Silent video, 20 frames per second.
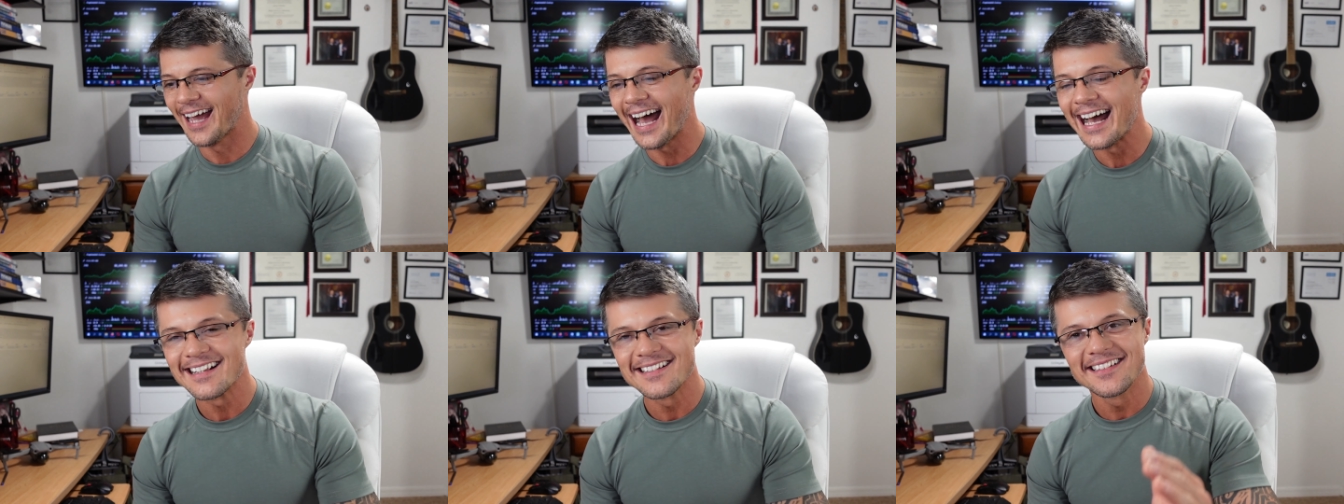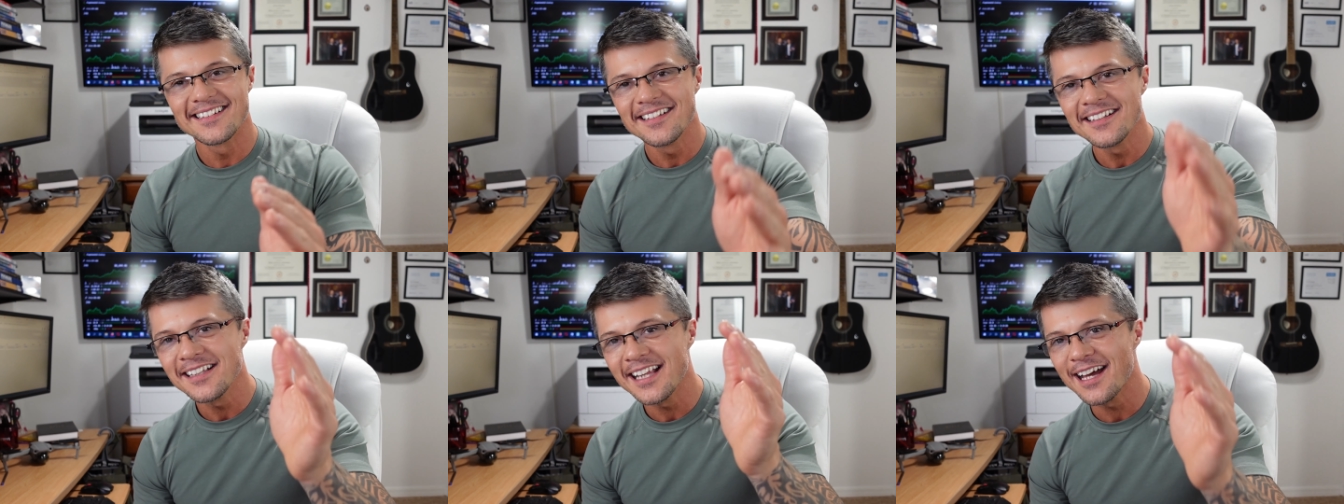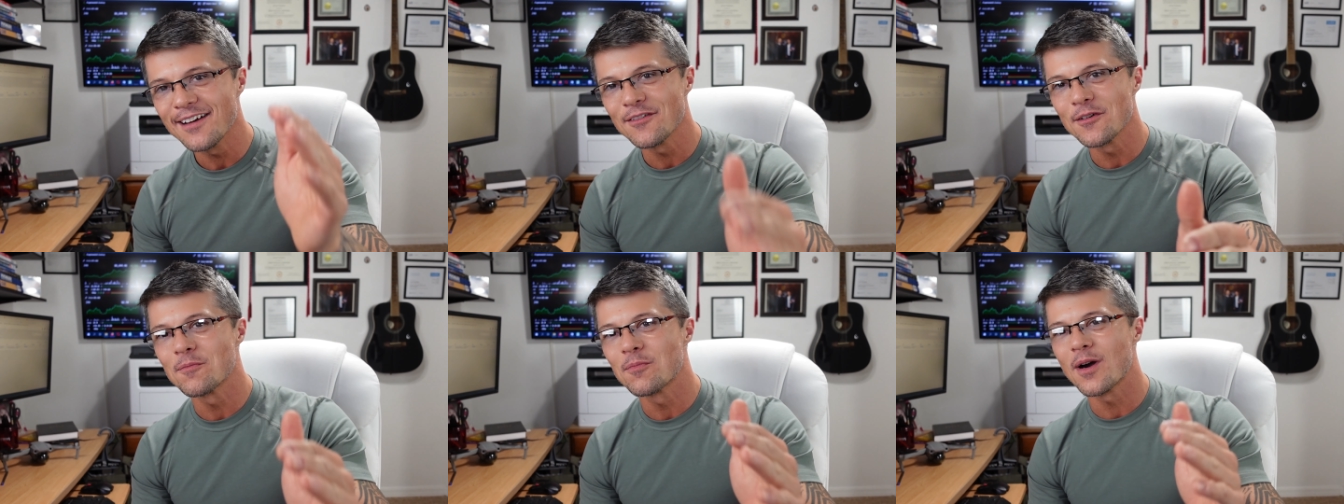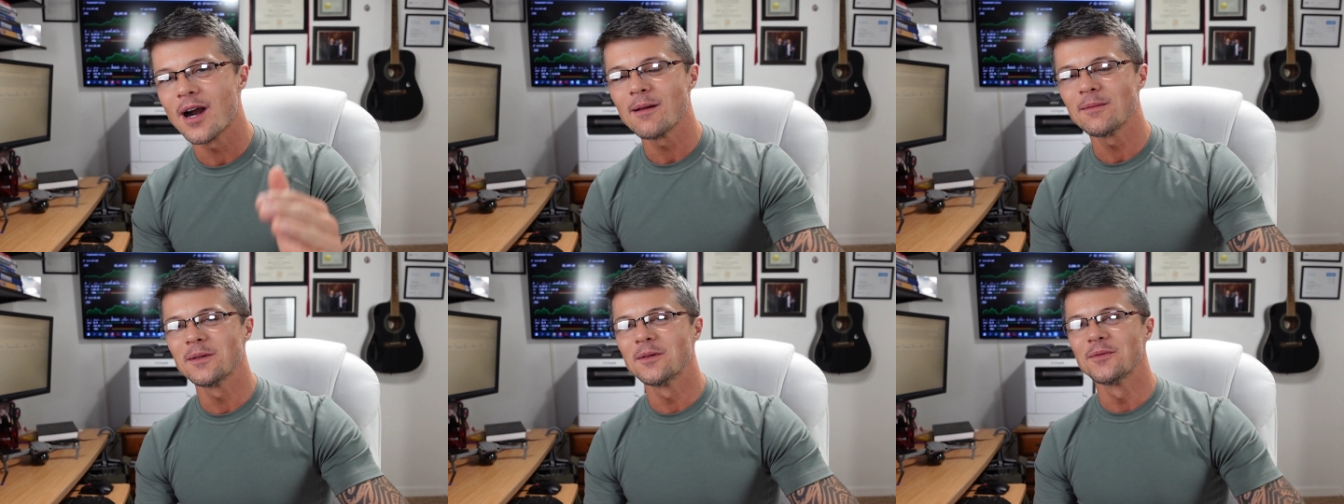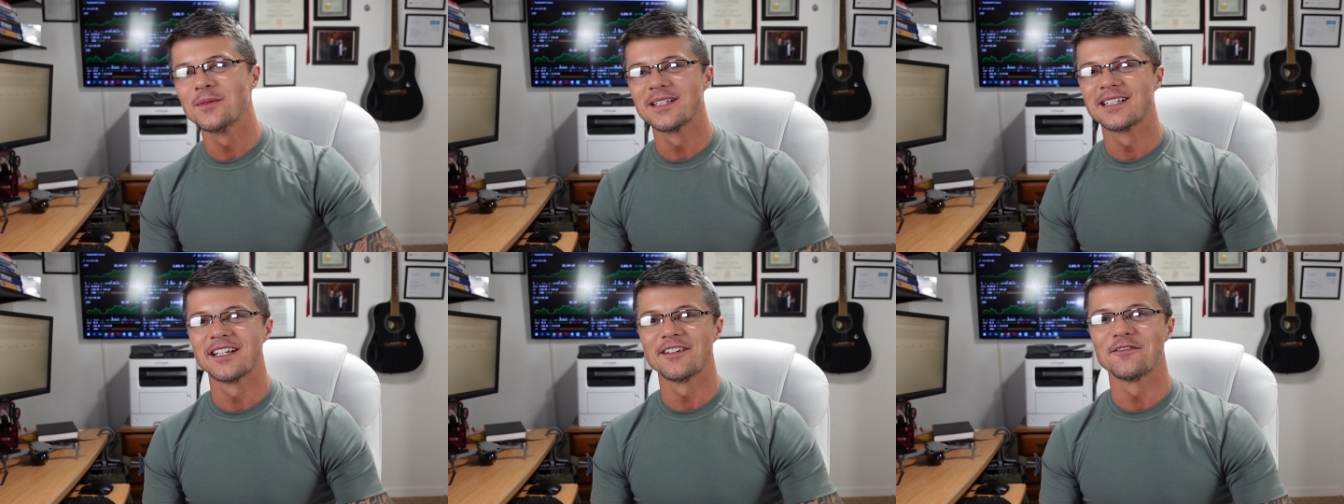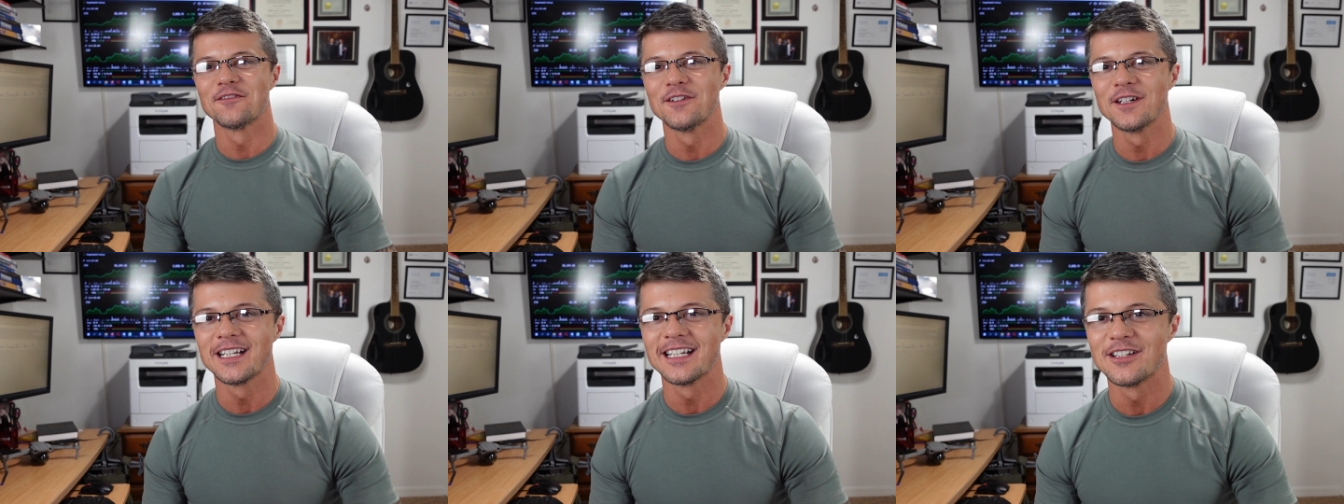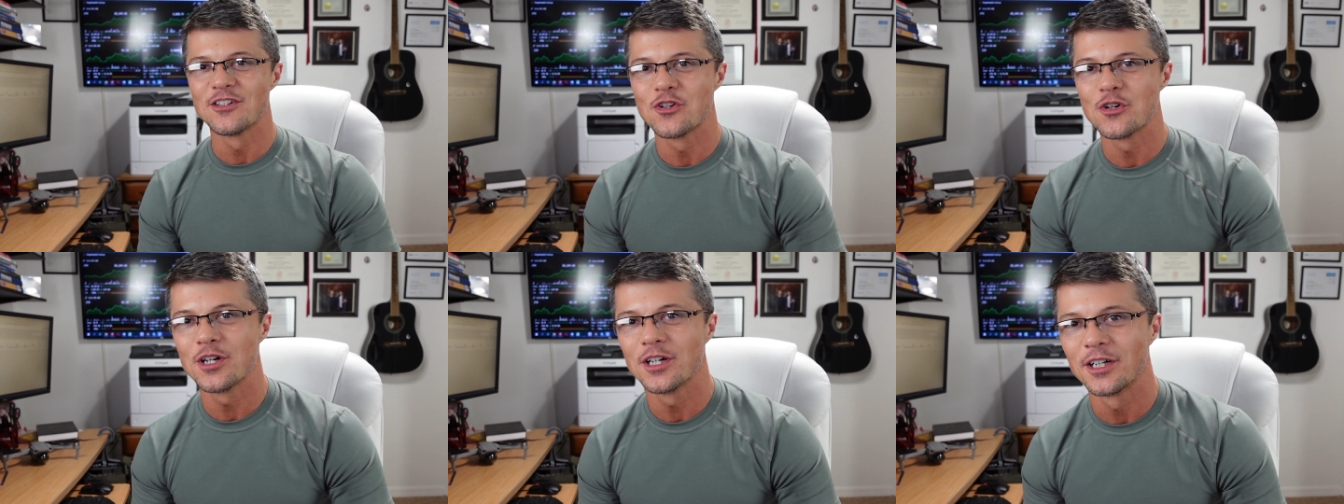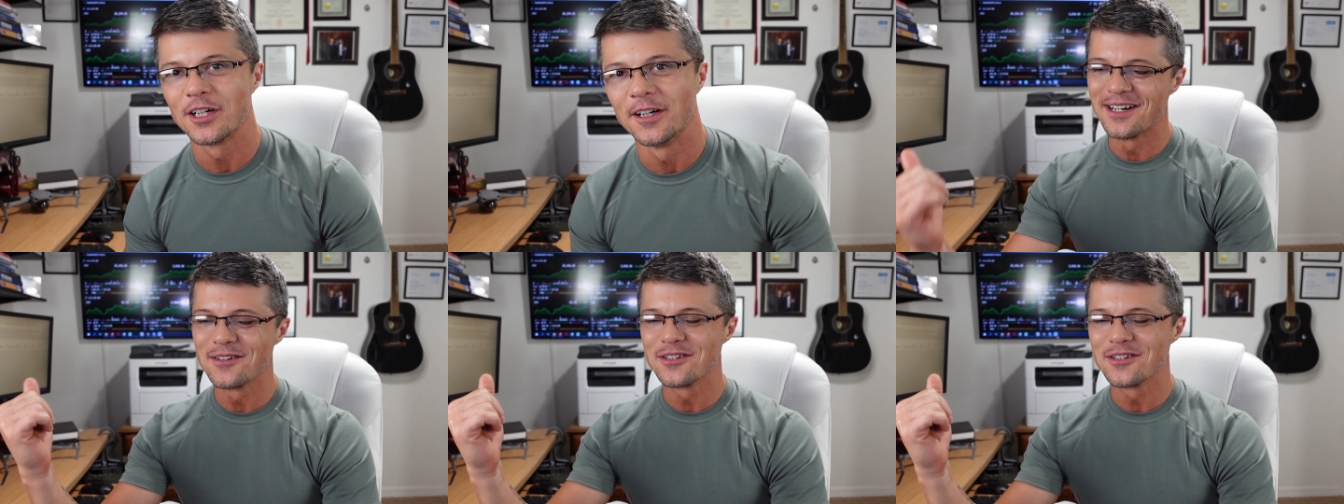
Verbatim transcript: I still have a problem with that freaking trigger.